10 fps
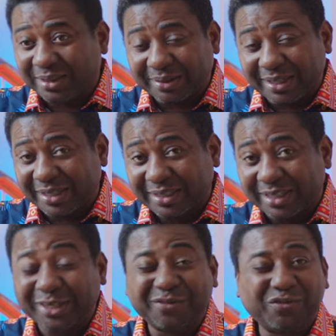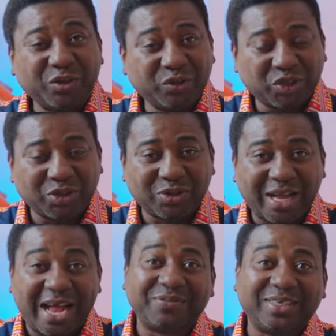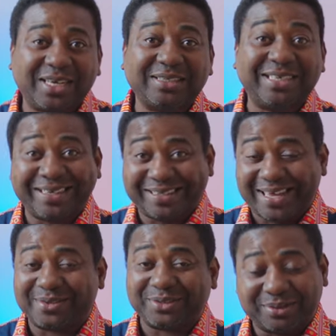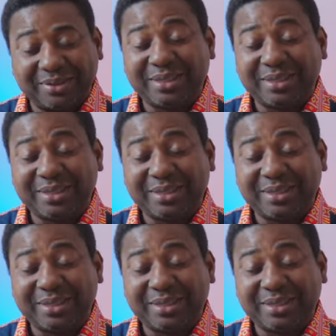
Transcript: Okay, in the future after 10,000,